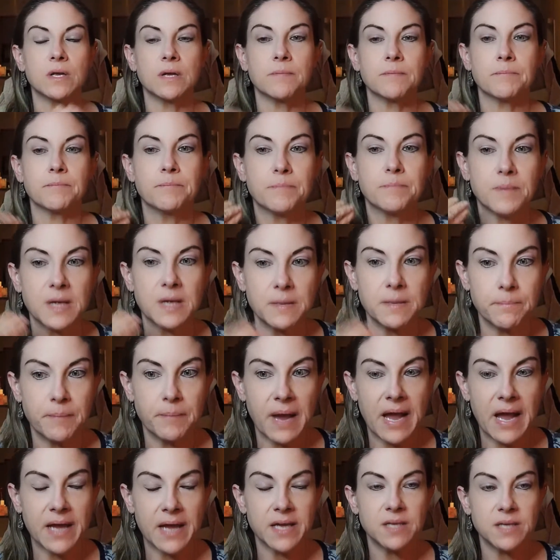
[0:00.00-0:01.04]
get
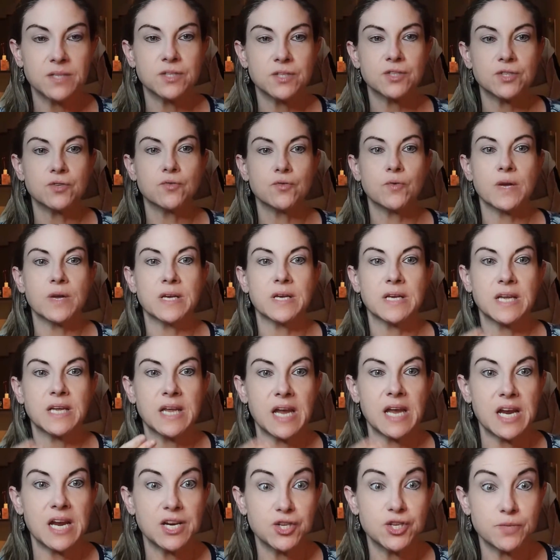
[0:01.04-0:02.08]
back into
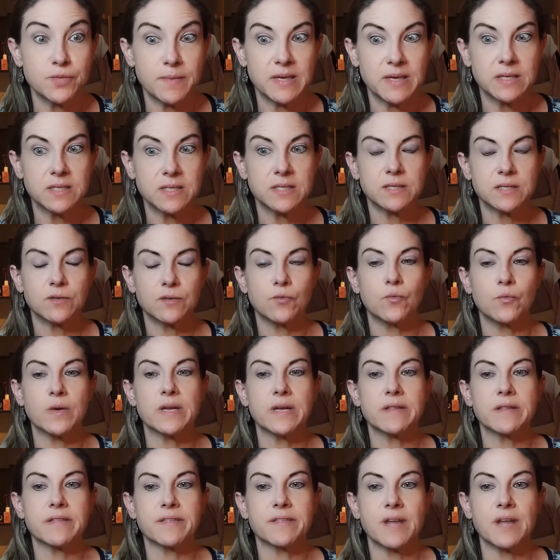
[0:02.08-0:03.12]
engagement
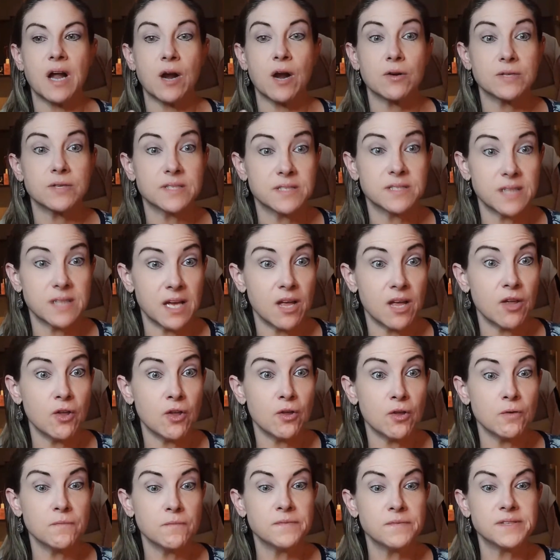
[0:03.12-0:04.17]
with
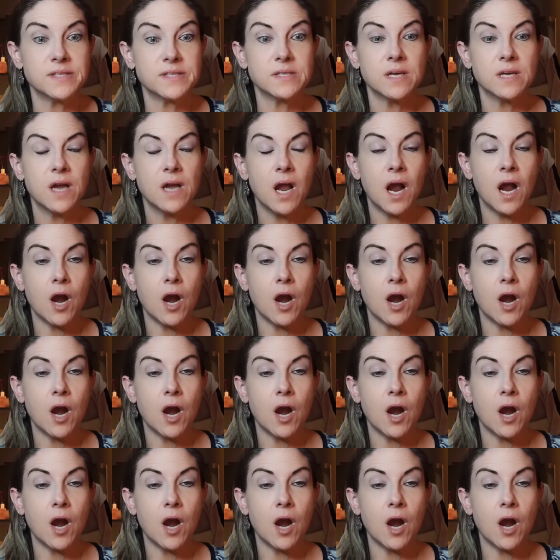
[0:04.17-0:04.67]
ourselves, our